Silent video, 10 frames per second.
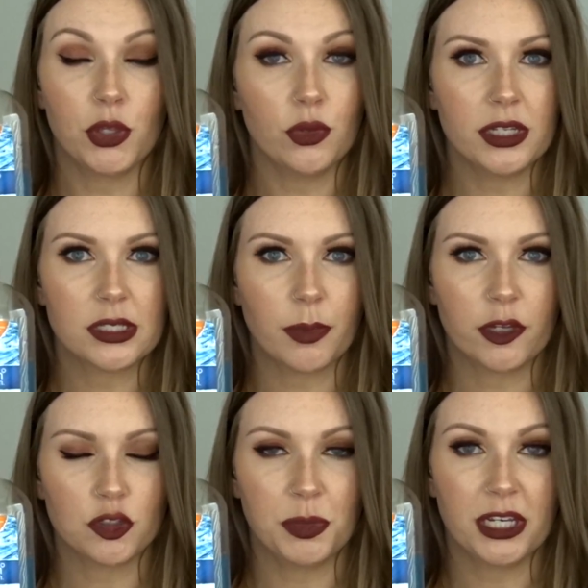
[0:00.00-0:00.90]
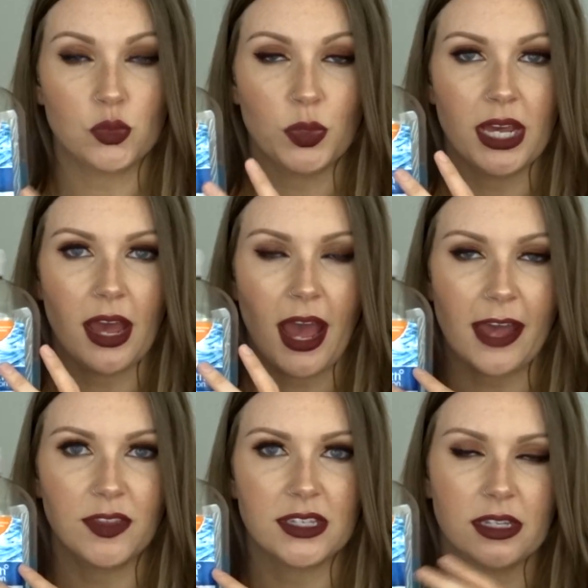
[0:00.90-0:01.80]
beauty sponge because we
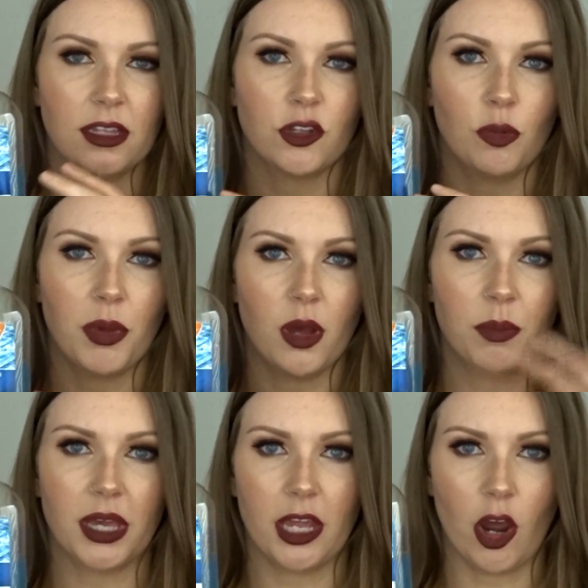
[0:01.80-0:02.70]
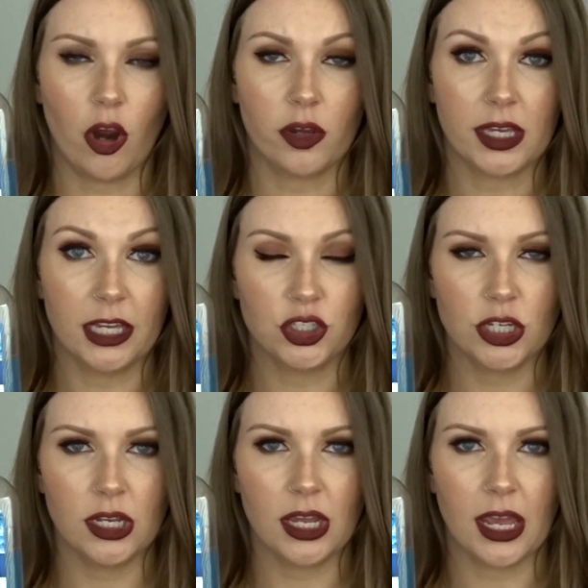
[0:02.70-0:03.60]
had this in a little pump in our
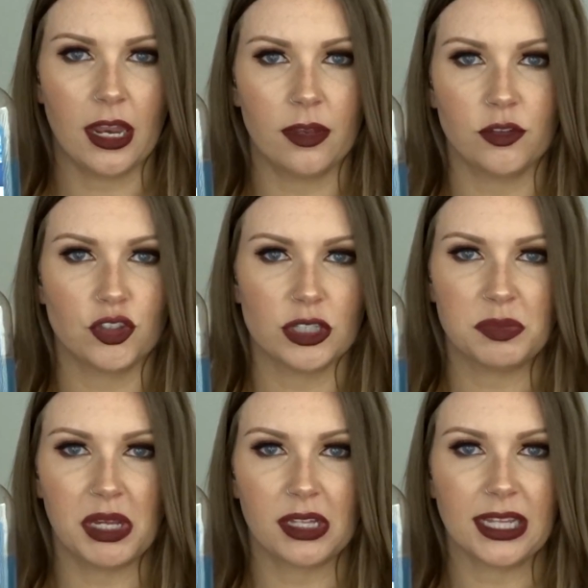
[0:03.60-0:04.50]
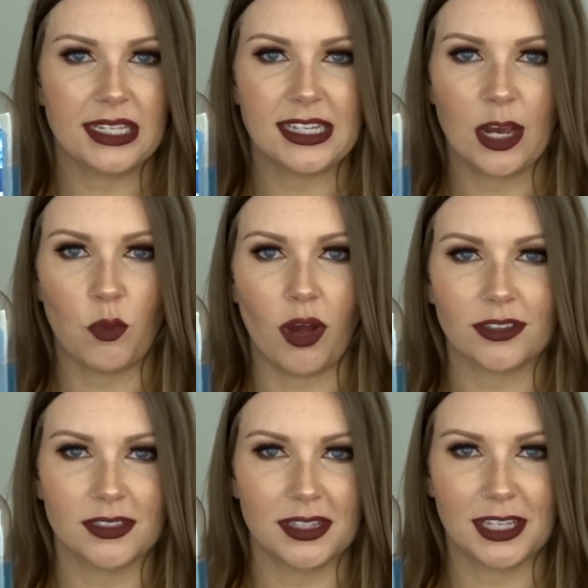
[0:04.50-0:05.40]
kitchen, and just being lazy, I walked
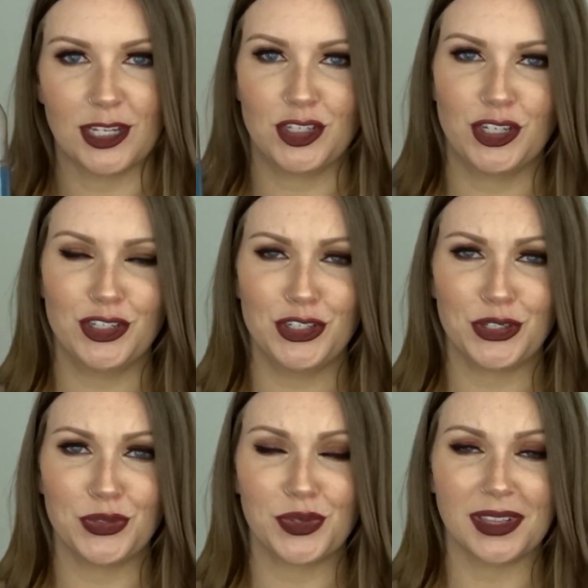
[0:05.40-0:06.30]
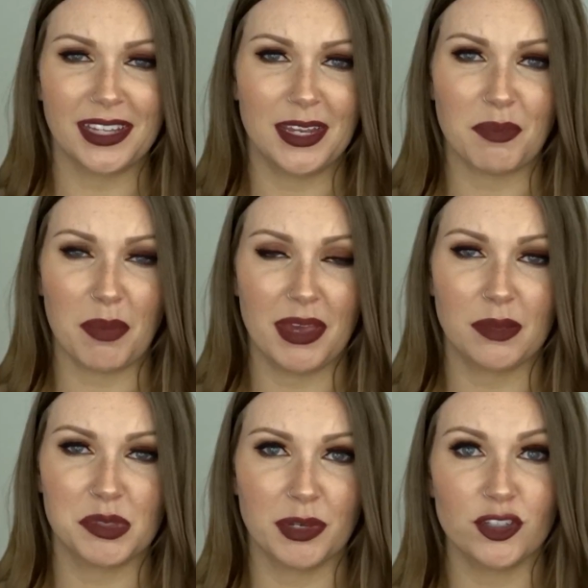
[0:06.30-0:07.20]
into the kitchen to clean my
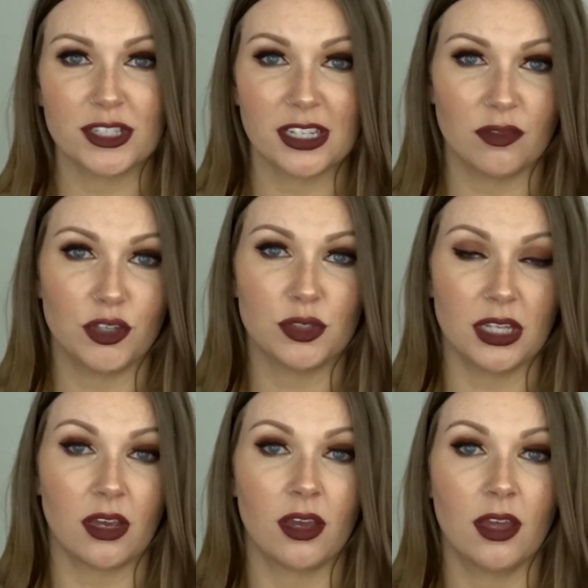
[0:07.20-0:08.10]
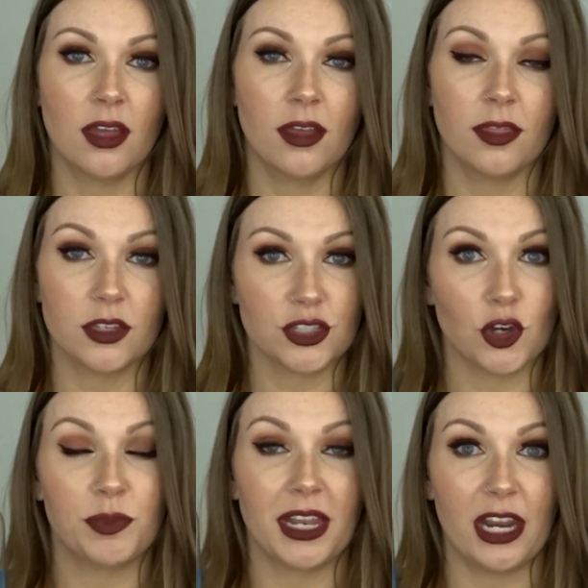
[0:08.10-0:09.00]
makeup sponge instead of using the
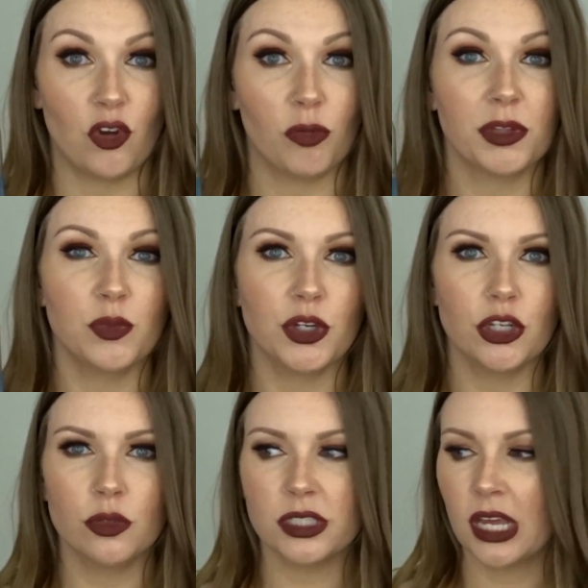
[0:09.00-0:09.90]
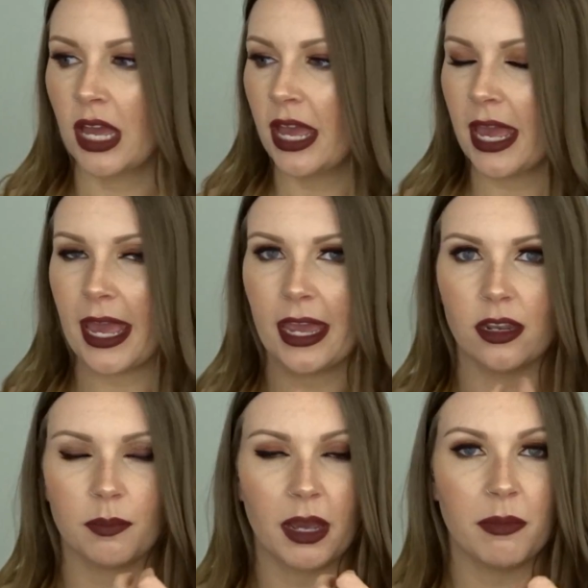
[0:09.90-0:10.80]
soap that I normally would use,
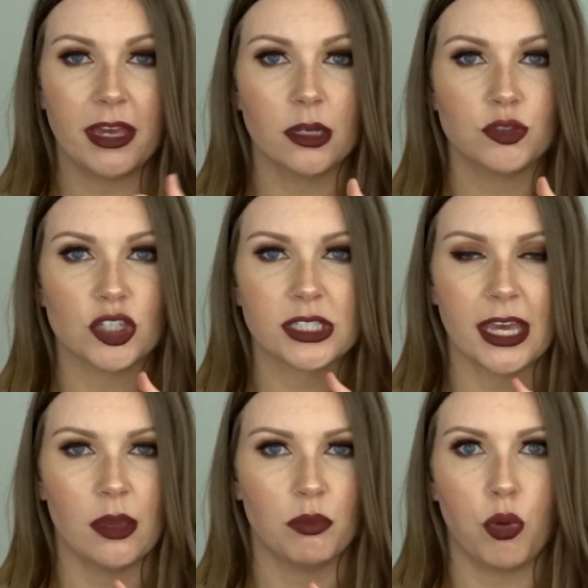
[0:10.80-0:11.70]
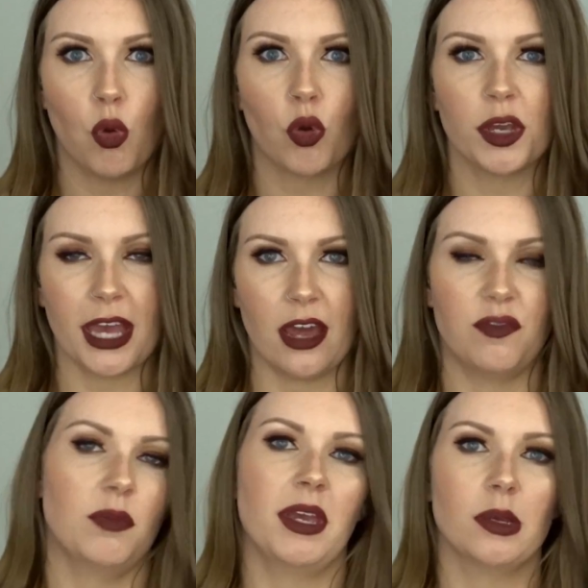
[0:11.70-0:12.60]
and my makeup just came pouring out of
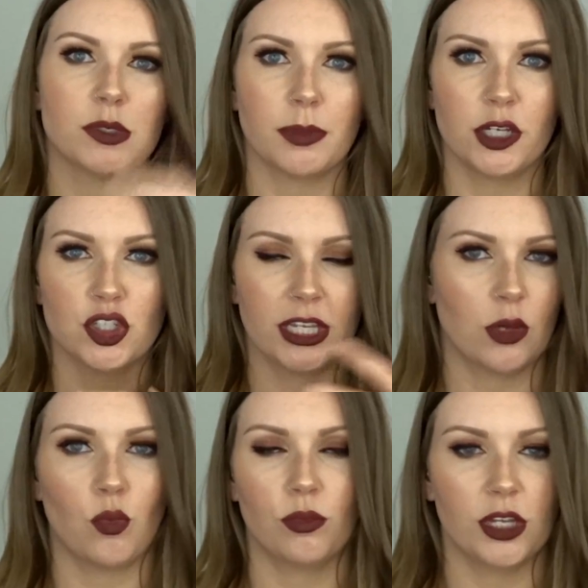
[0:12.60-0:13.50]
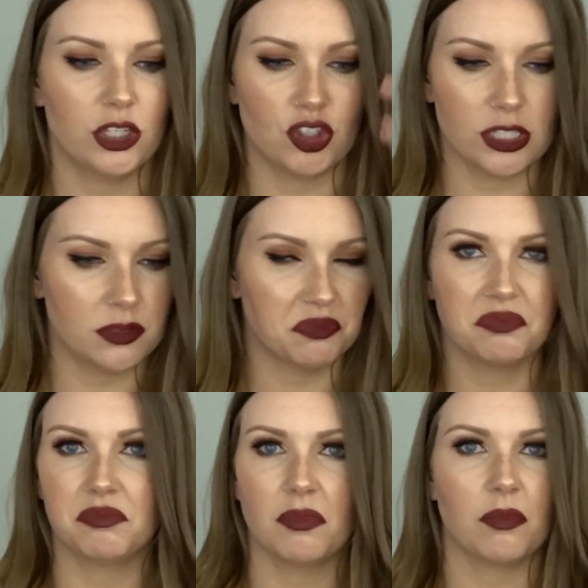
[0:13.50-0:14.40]
the makeup sponge. Like
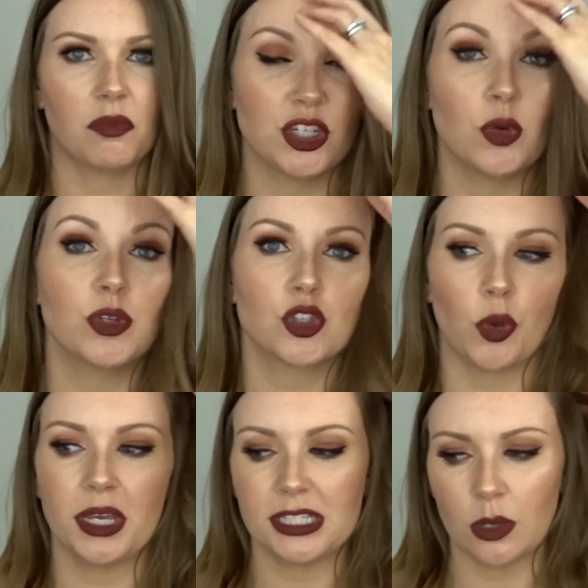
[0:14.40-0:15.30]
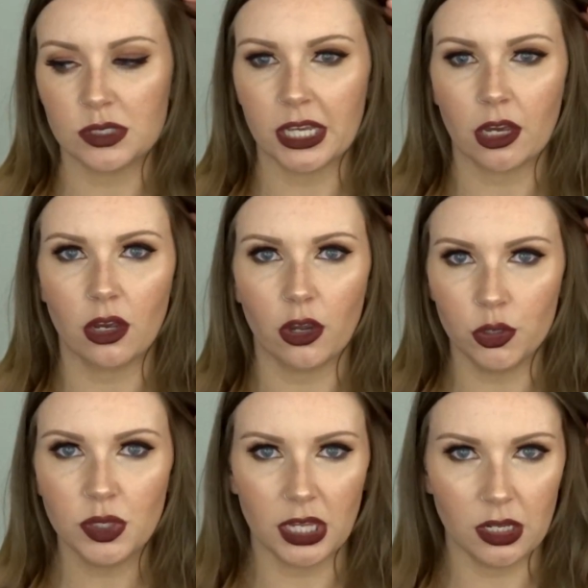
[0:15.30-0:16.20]
it was crazy. I was like, are
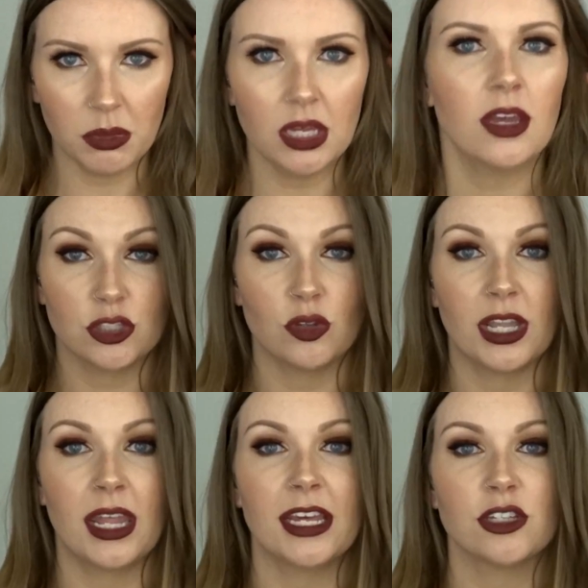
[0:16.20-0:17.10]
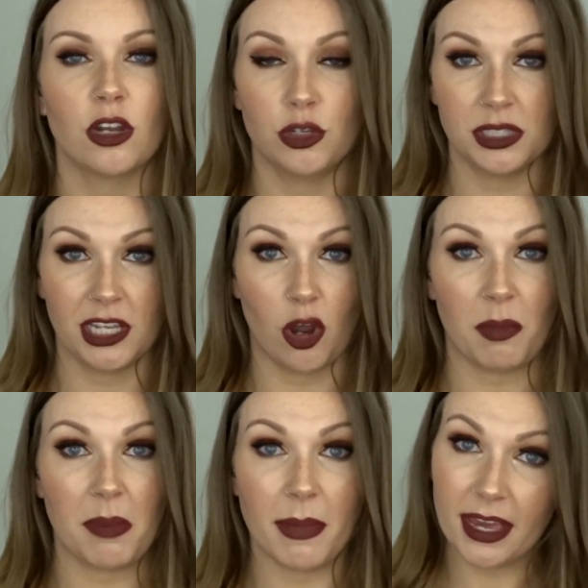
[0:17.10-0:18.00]
you kidding me? So then I started using it on
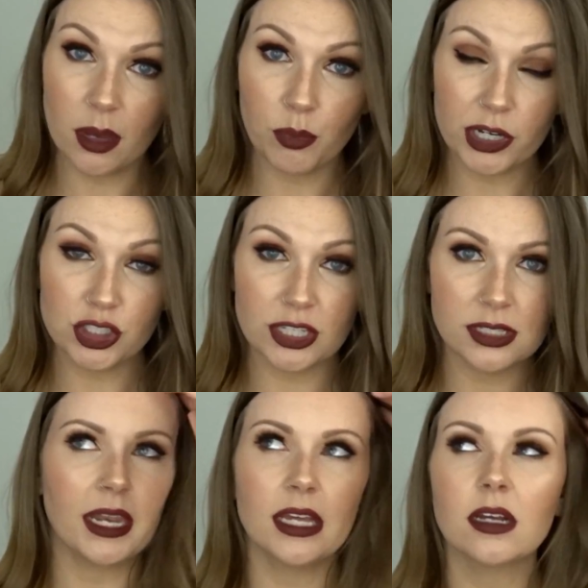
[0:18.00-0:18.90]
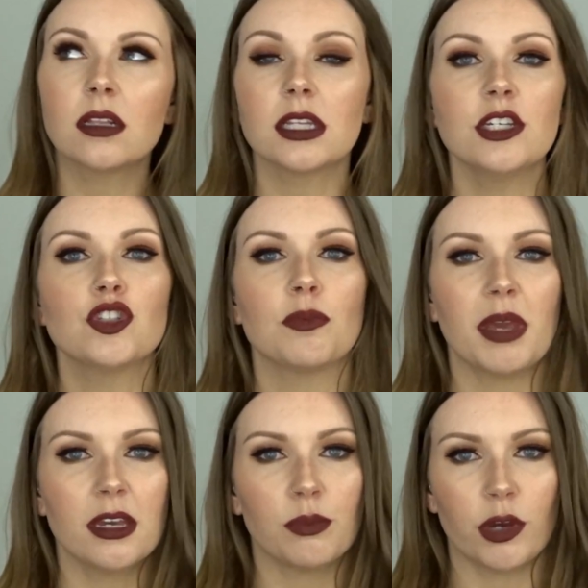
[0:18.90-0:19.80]
my makeup brushes, and it cleans your
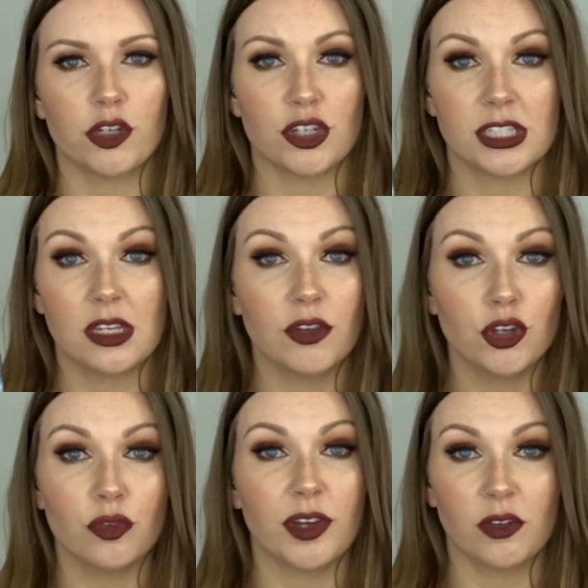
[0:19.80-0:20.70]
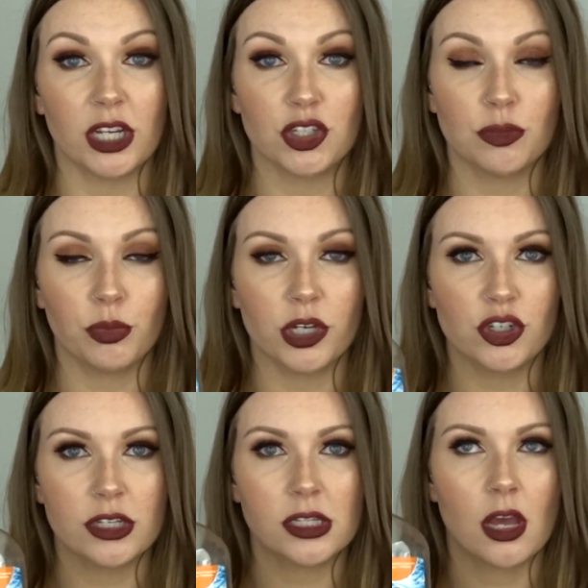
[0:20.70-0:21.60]
makeup brushes, even your foundation
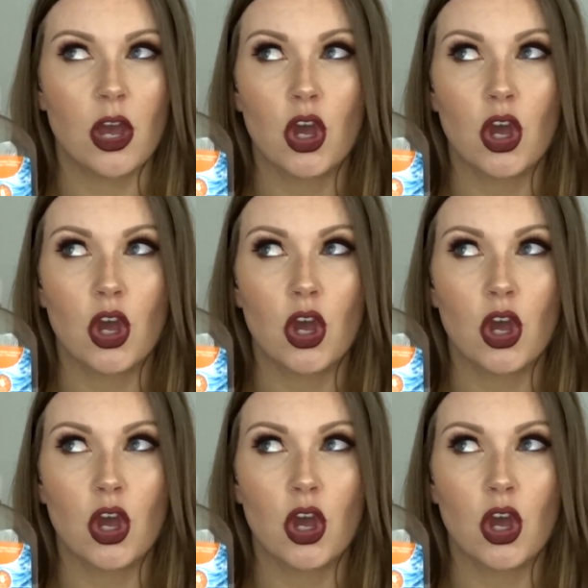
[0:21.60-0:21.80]
brushes,